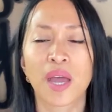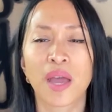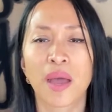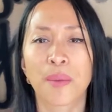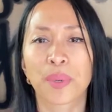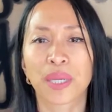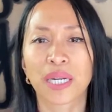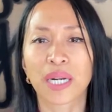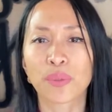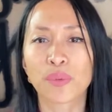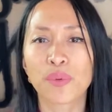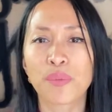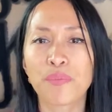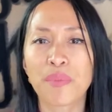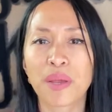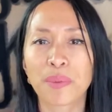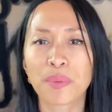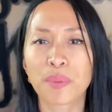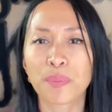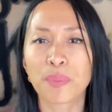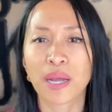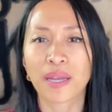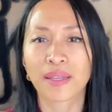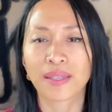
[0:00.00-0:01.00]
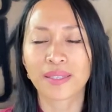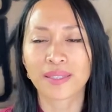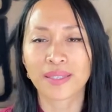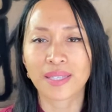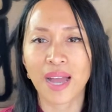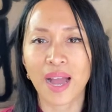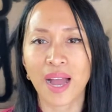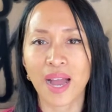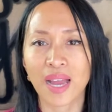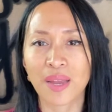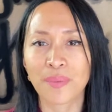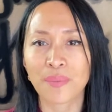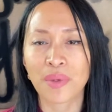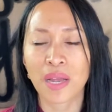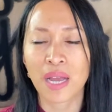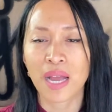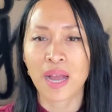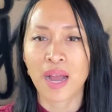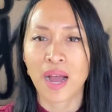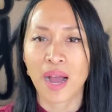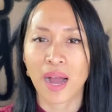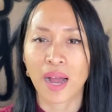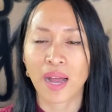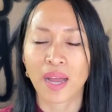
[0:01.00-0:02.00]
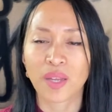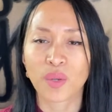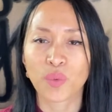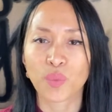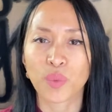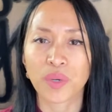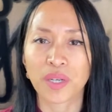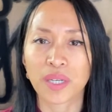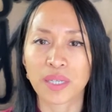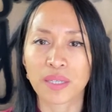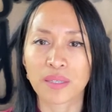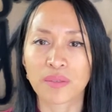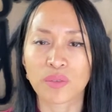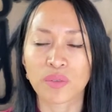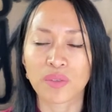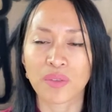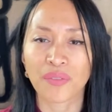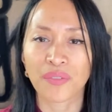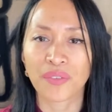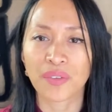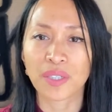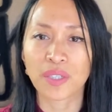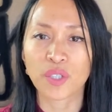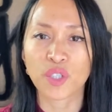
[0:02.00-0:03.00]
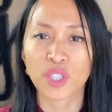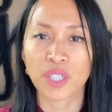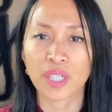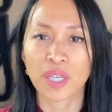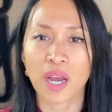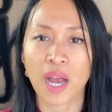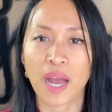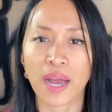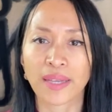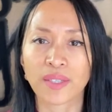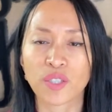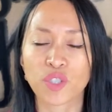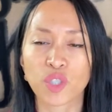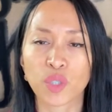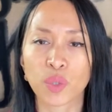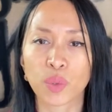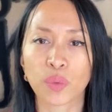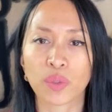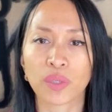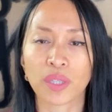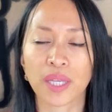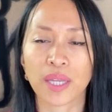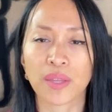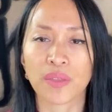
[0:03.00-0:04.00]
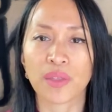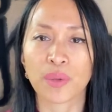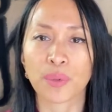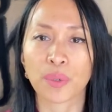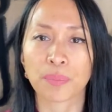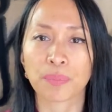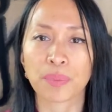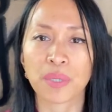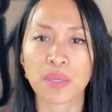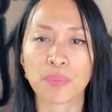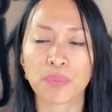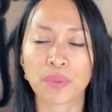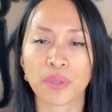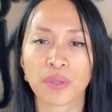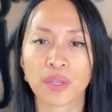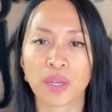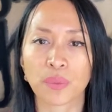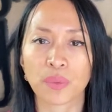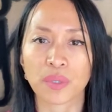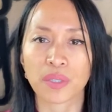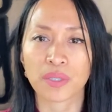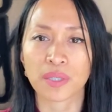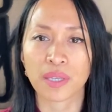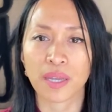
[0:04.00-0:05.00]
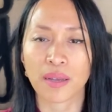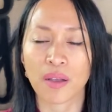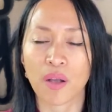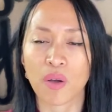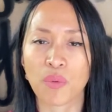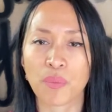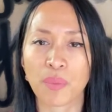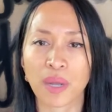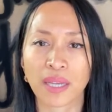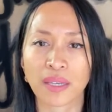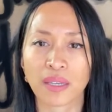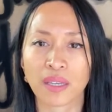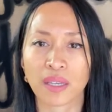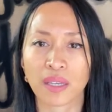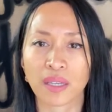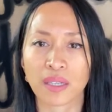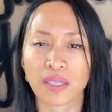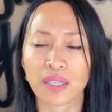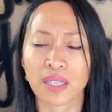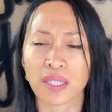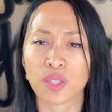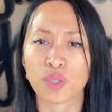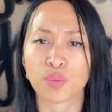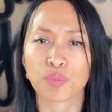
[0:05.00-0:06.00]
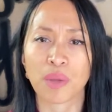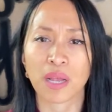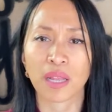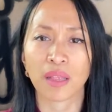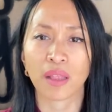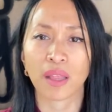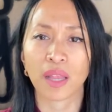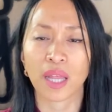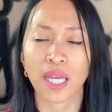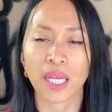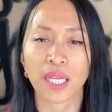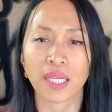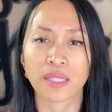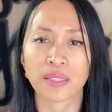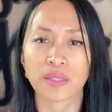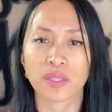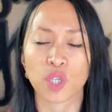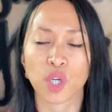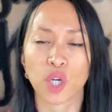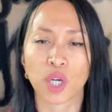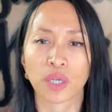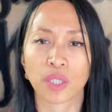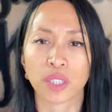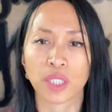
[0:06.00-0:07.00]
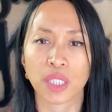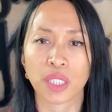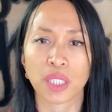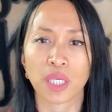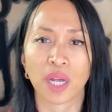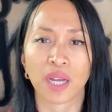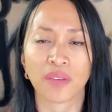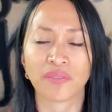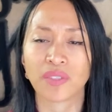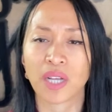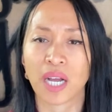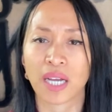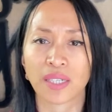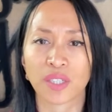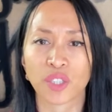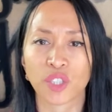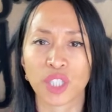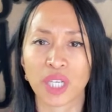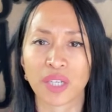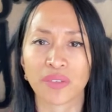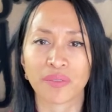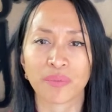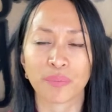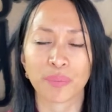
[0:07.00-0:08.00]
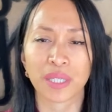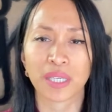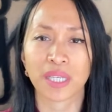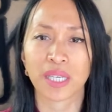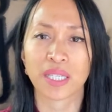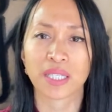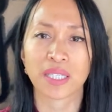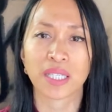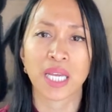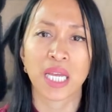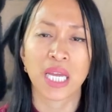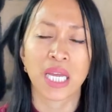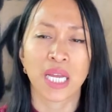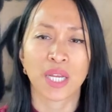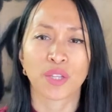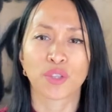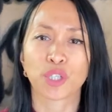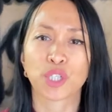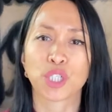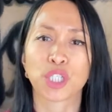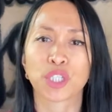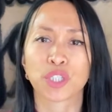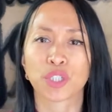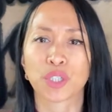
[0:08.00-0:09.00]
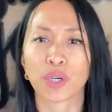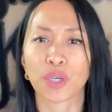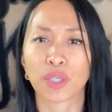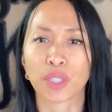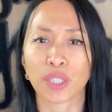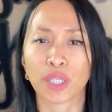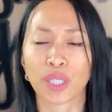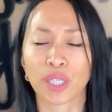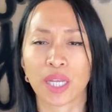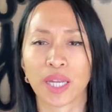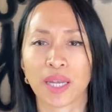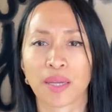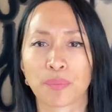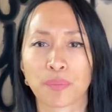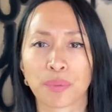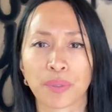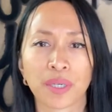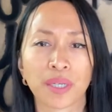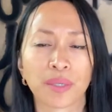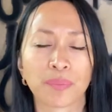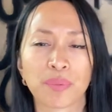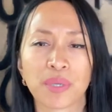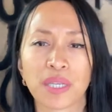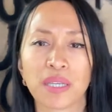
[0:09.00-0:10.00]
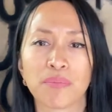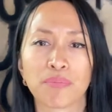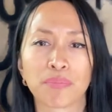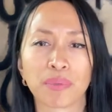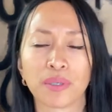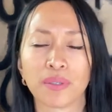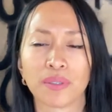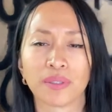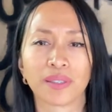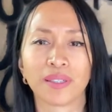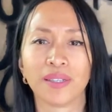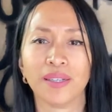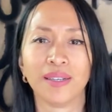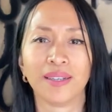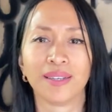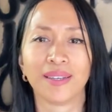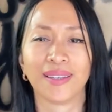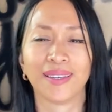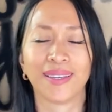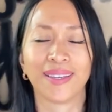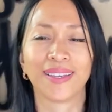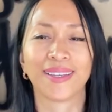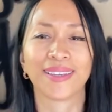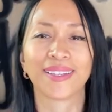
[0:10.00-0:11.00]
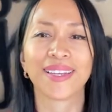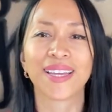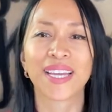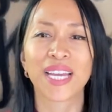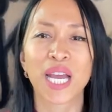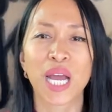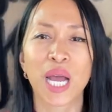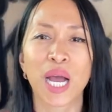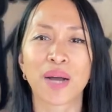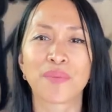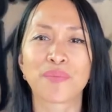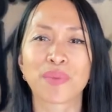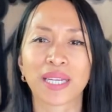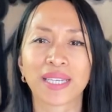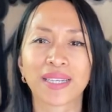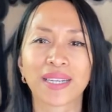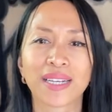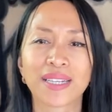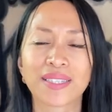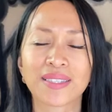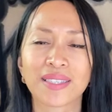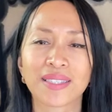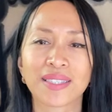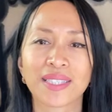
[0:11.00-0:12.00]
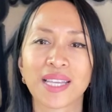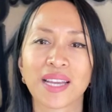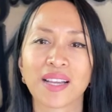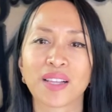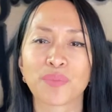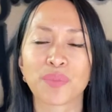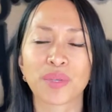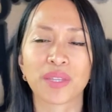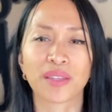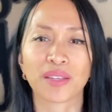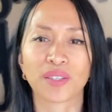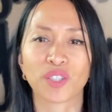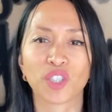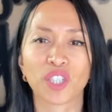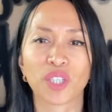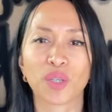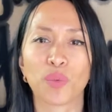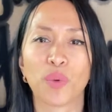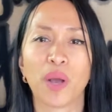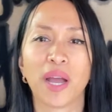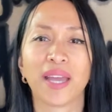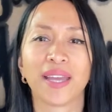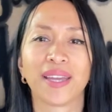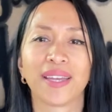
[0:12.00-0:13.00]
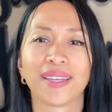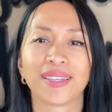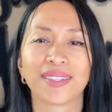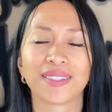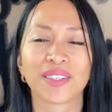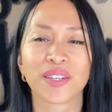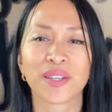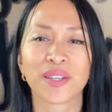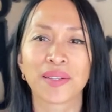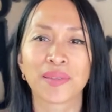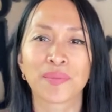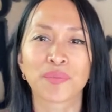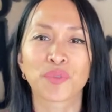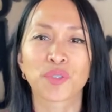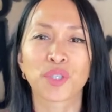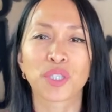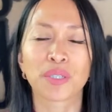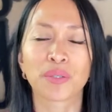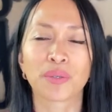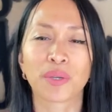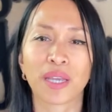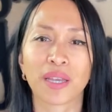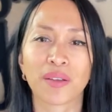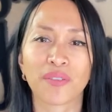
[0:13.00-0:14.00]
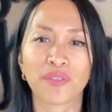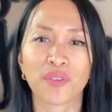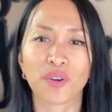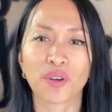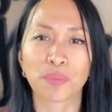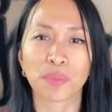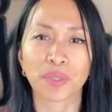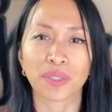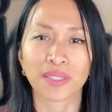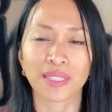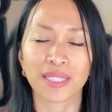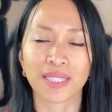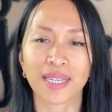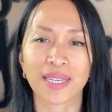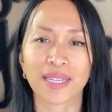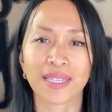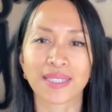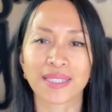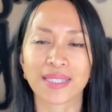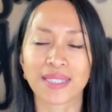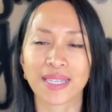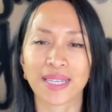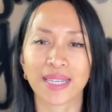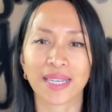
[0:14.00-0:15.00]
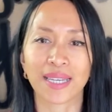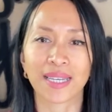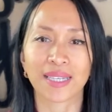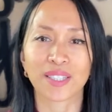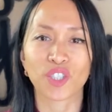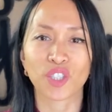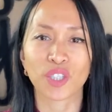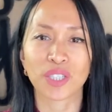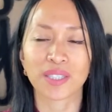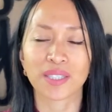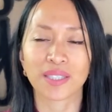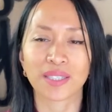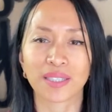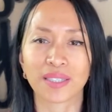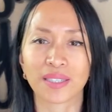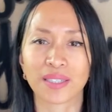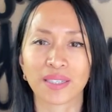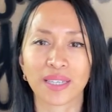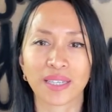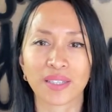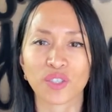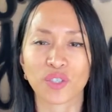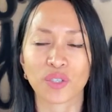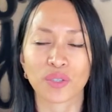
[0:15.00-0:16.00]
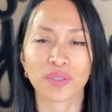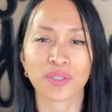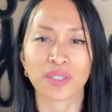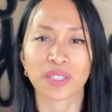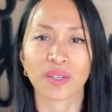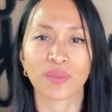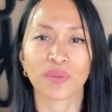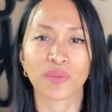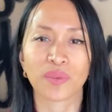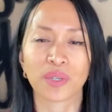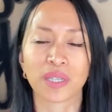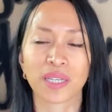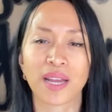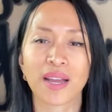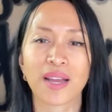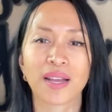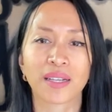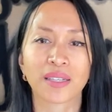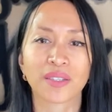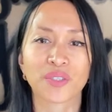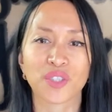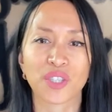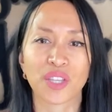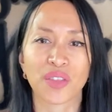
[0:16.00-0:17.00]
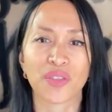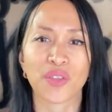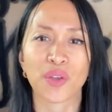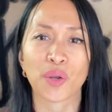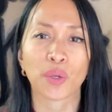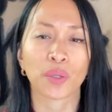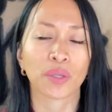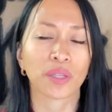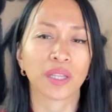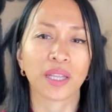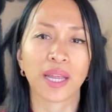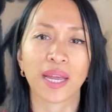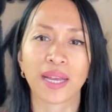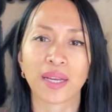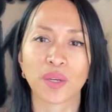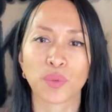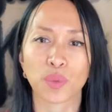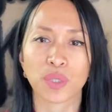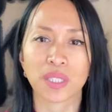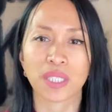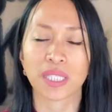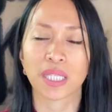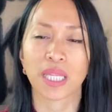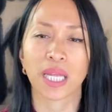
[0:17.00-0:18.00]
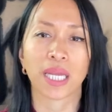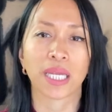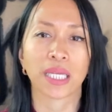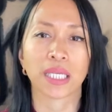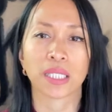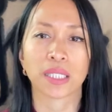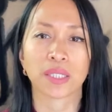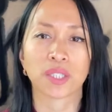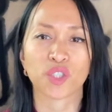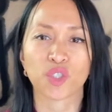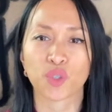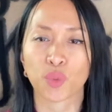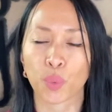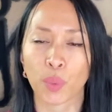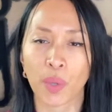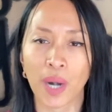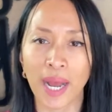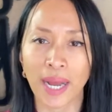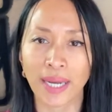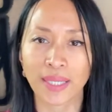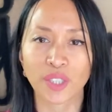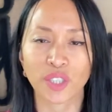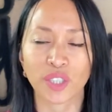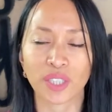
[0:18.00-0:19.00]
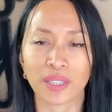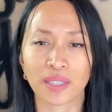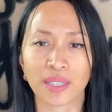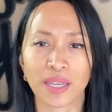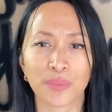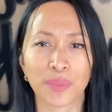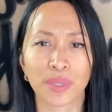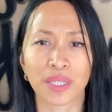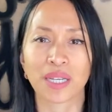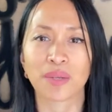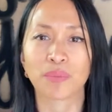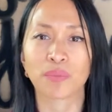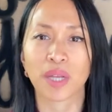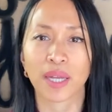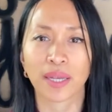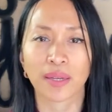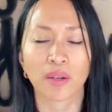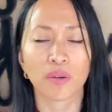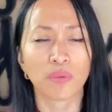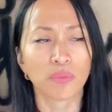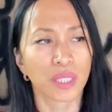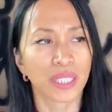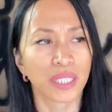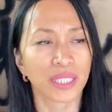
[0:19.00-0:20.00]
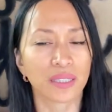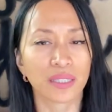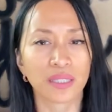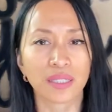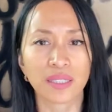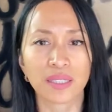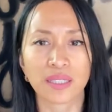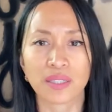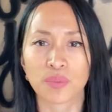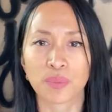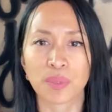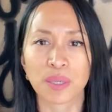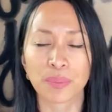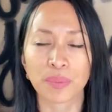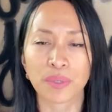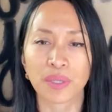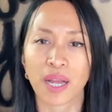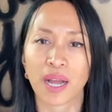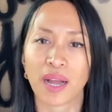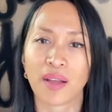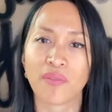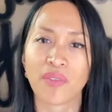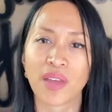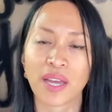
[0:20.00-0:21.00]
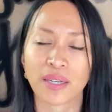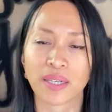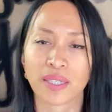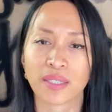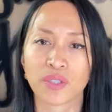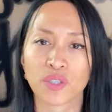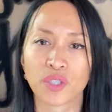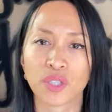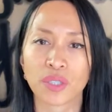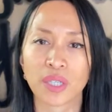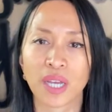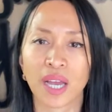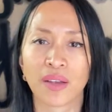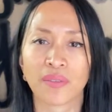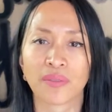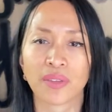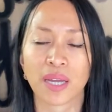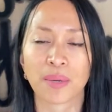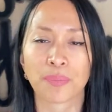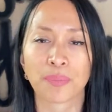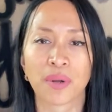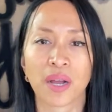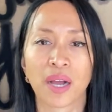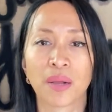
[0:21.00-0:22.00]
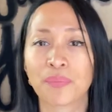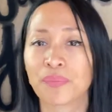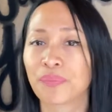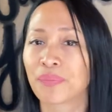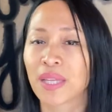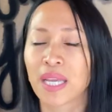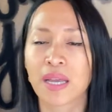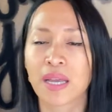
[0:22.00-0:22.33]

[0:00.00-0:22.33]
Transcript: But I remember by the time I was finishing high school, and there were people that were saying, oh my goodness, my legs are, I've got to shave them because they're starting to like prick people. And my cousin telling me that she went to a formal dance and she's sitting next to someone else and their leg was like scratching them, and I'm like, oh my goodness, people have that issue, have that problem.